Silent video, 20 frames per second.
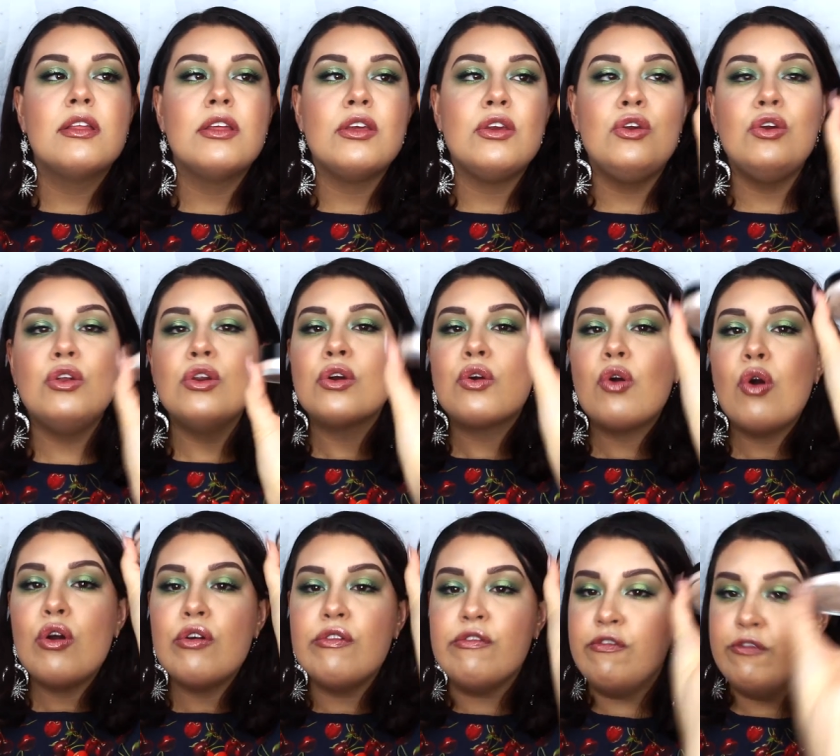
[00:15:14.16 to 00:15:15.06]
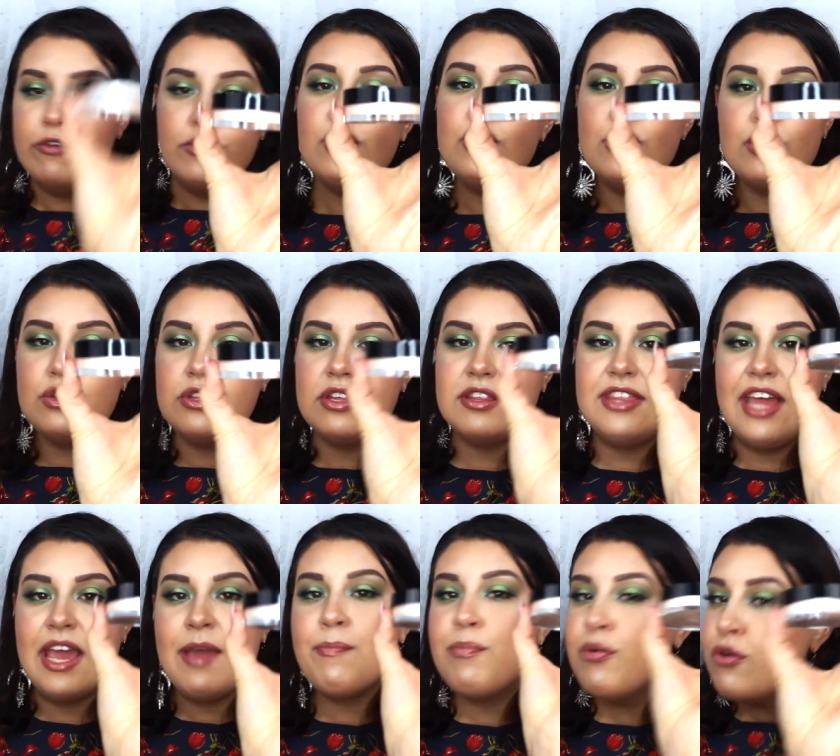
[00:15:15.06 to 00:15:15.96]
unicorn voodoo that
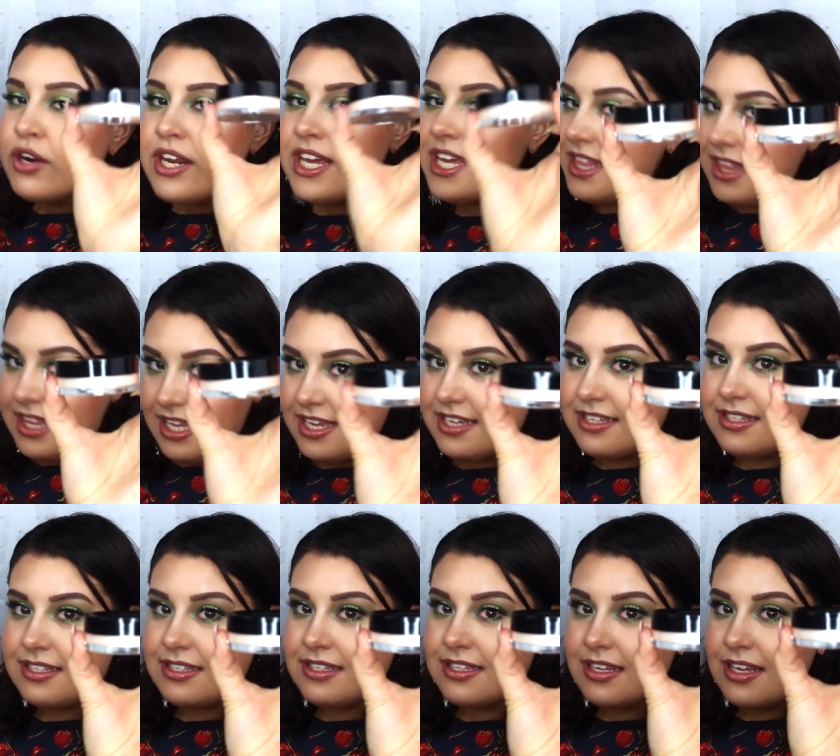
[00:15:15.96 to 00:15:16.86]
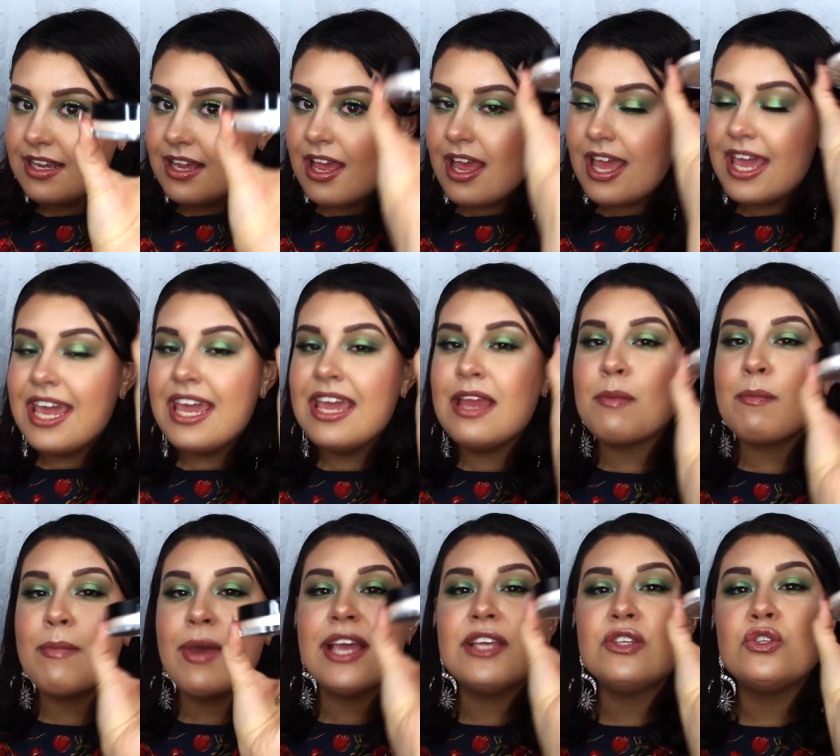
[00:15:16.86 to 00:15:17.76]
they put in this. It
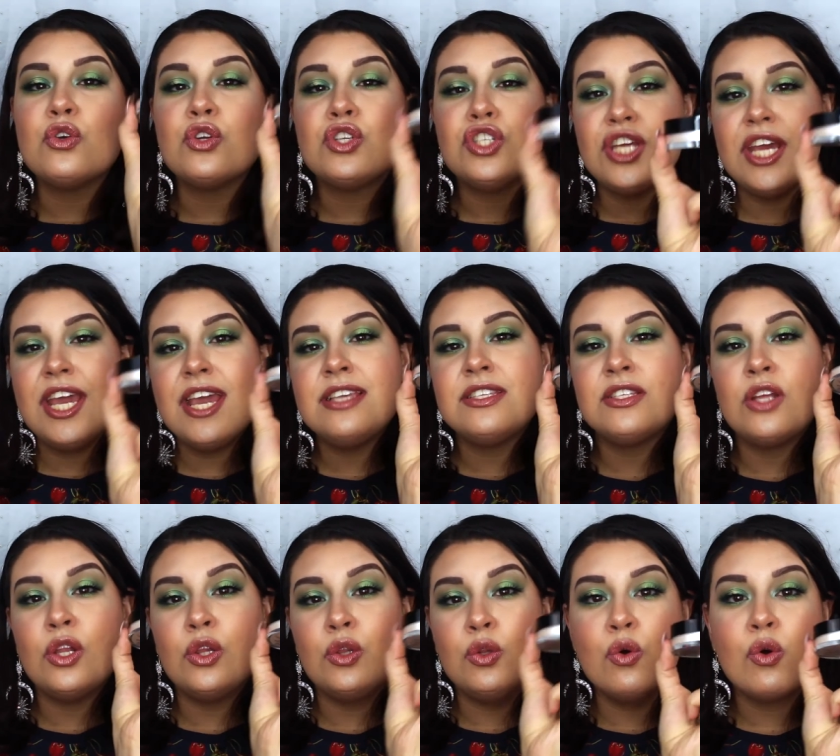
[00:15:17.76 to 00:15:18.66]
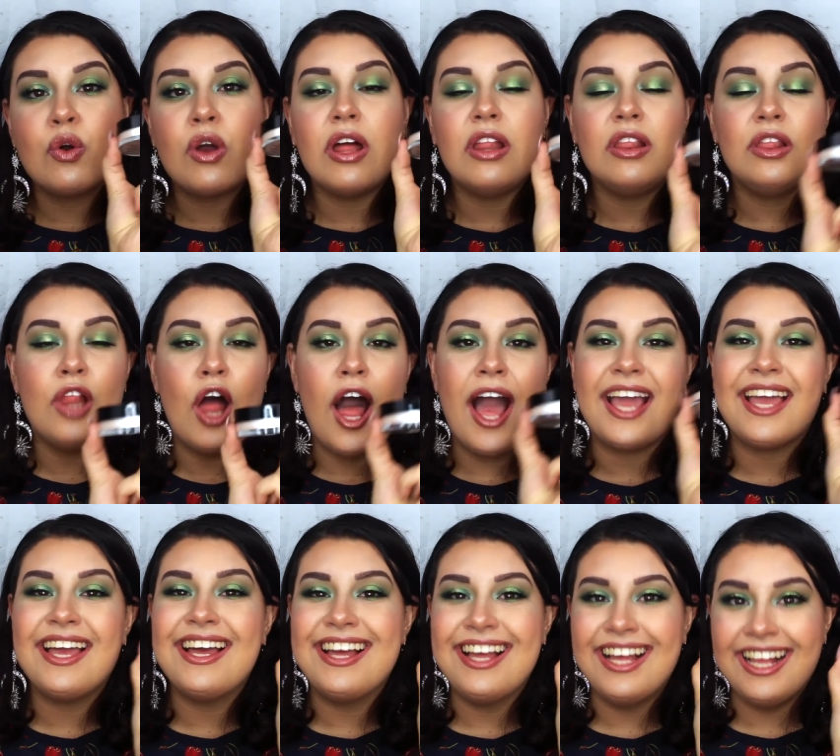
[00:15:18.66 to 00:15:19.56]
makes your cheeks look
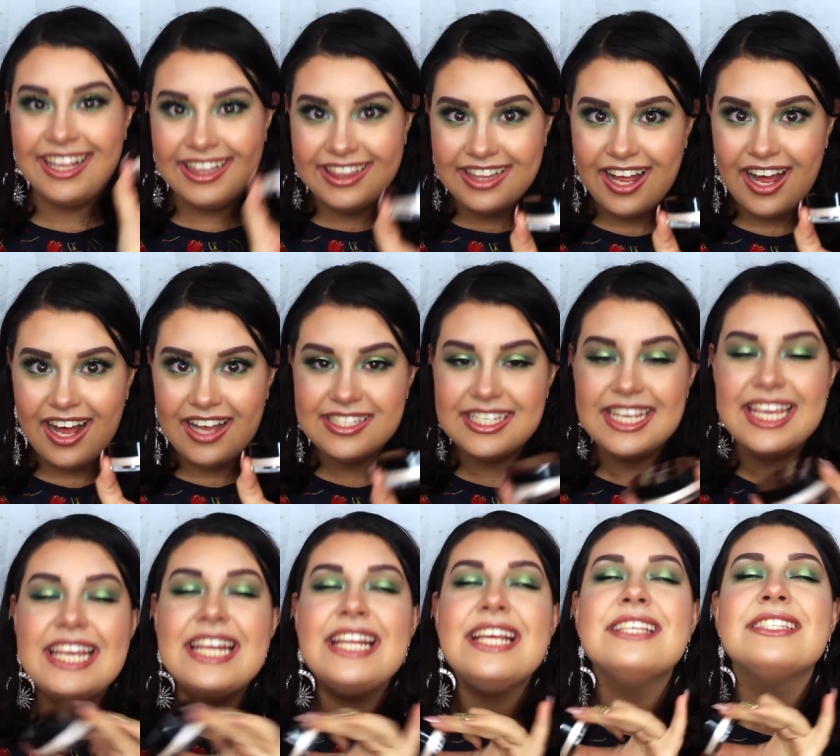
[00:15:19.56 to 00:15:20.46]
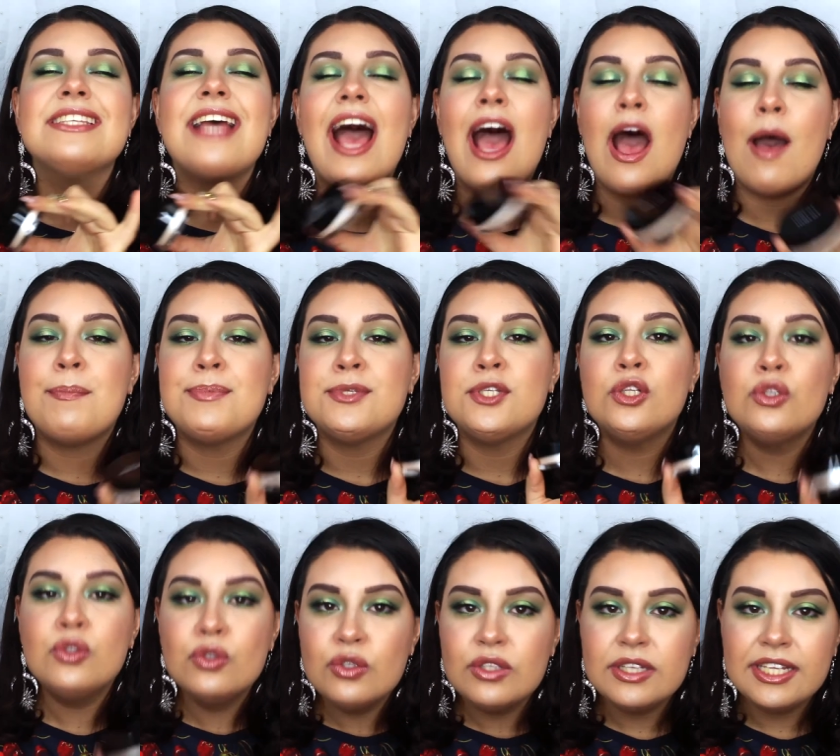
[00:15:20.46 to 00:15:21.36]
like glass. It is
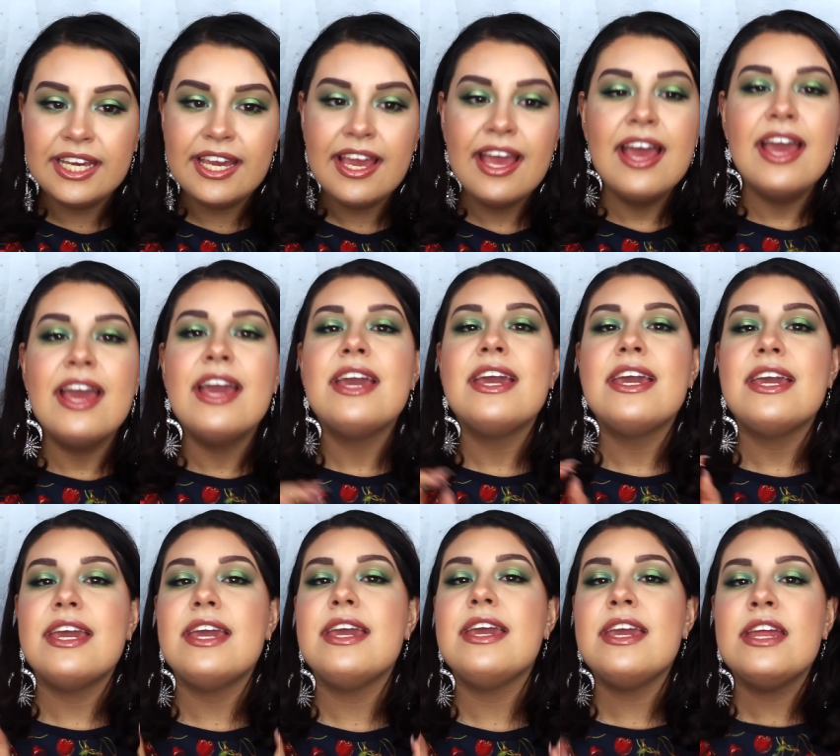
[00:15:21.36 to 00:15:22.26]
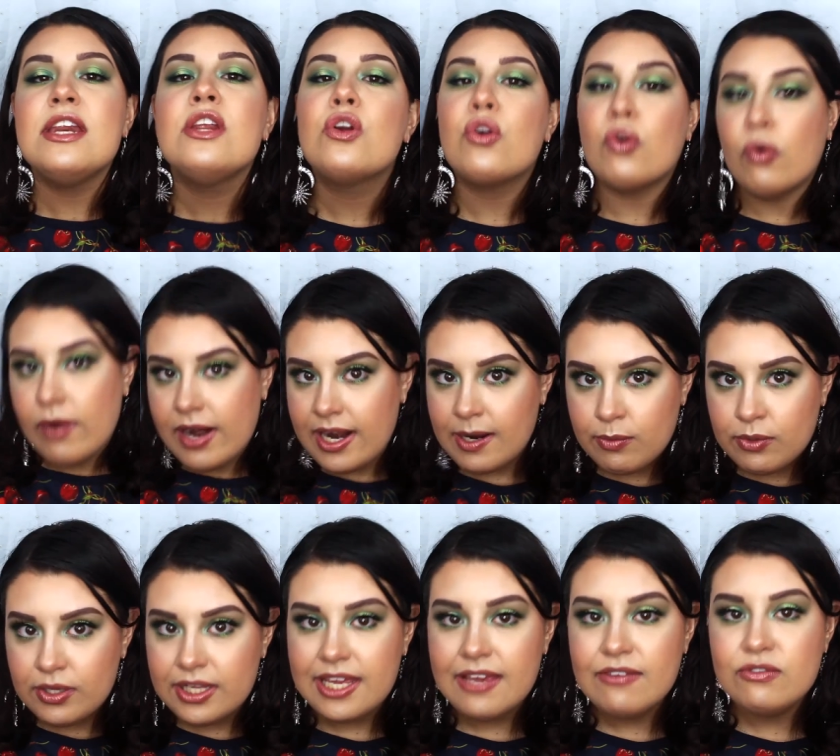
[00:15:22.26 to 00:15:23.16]
absolutely
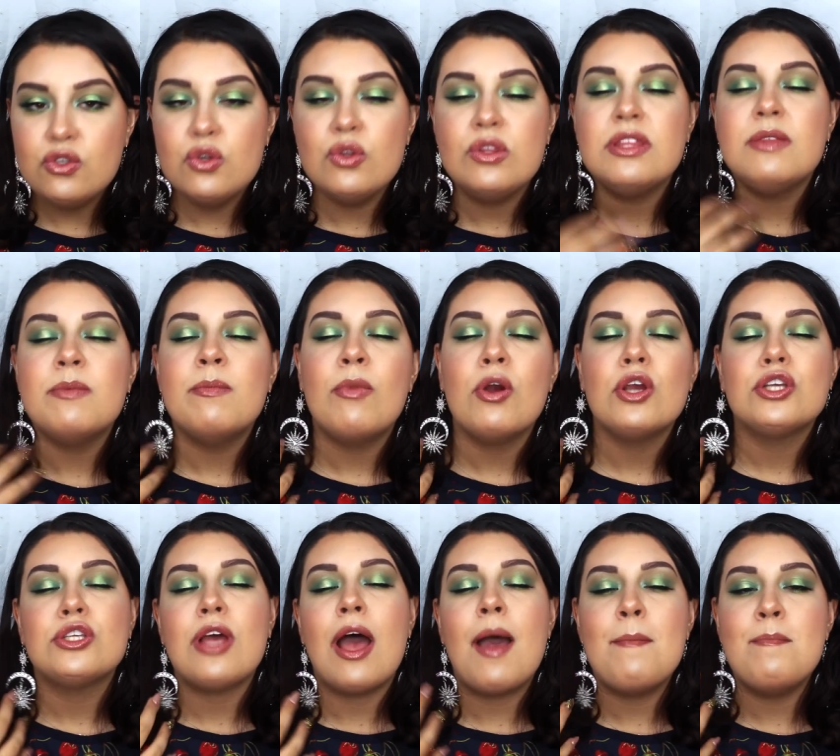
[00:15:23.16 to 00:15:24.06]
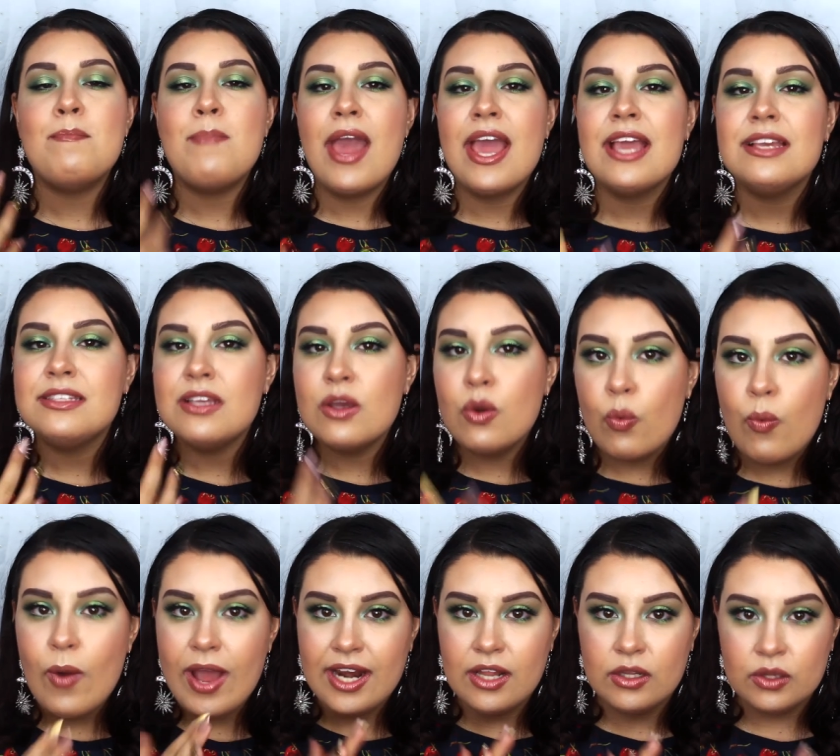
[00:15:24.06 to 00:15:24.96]
incredible. It gives you the most amazing
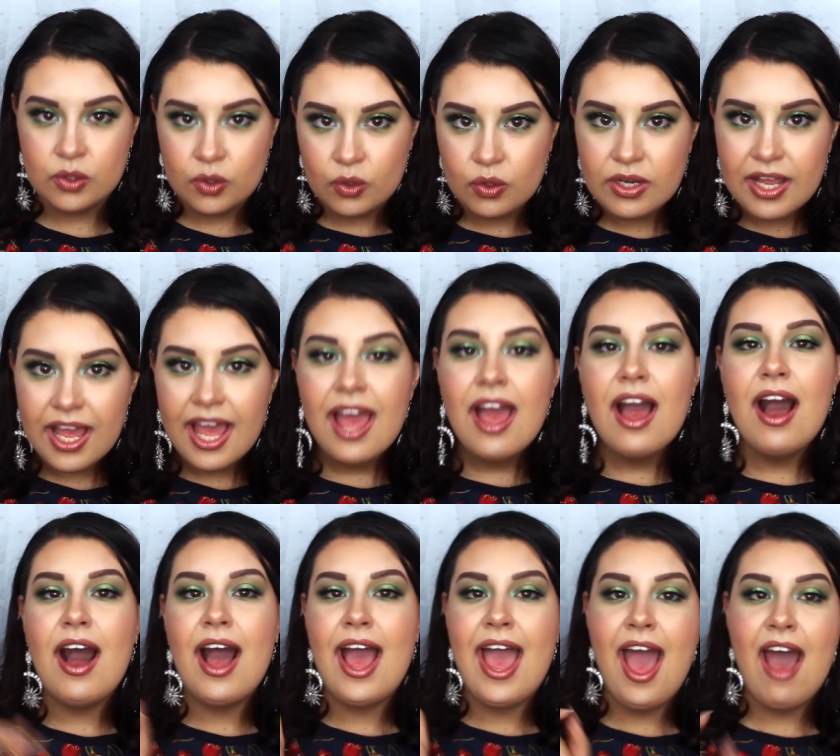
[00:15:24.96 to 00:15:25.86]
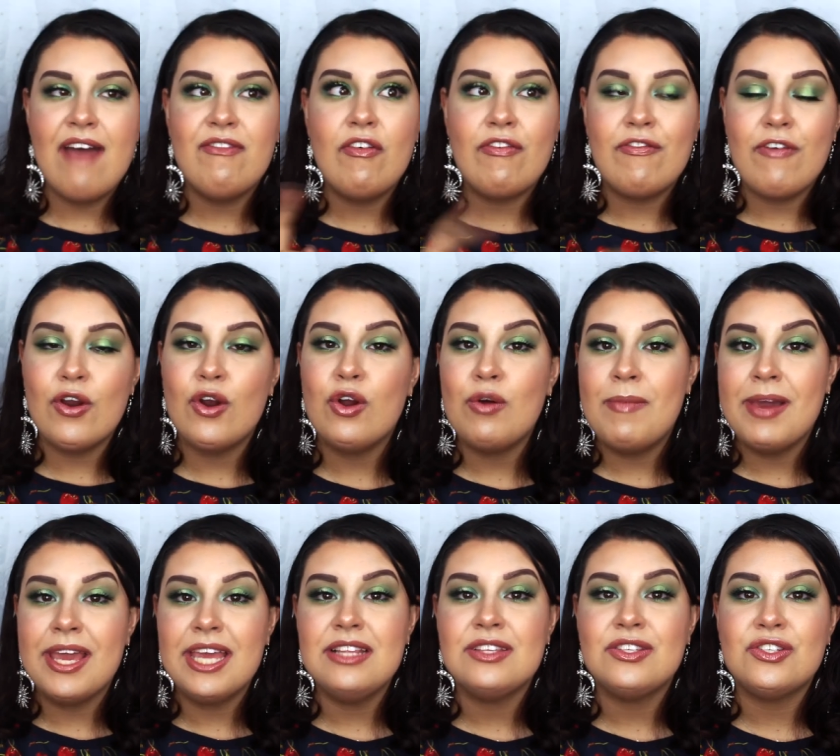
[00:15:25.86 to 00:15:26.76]
wet look. I have a photo on
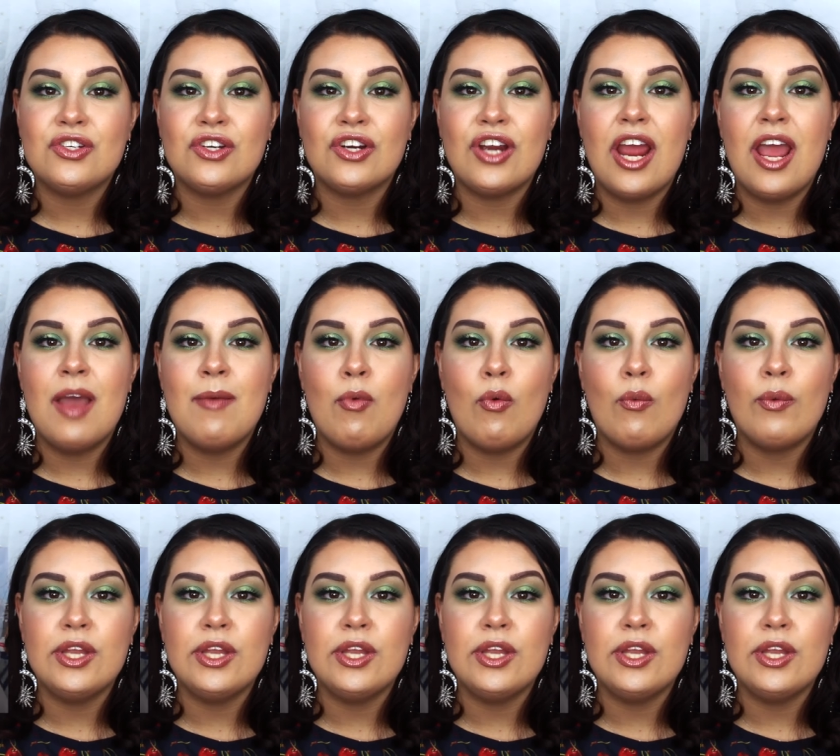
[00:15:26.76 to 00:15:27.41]
my Instagram,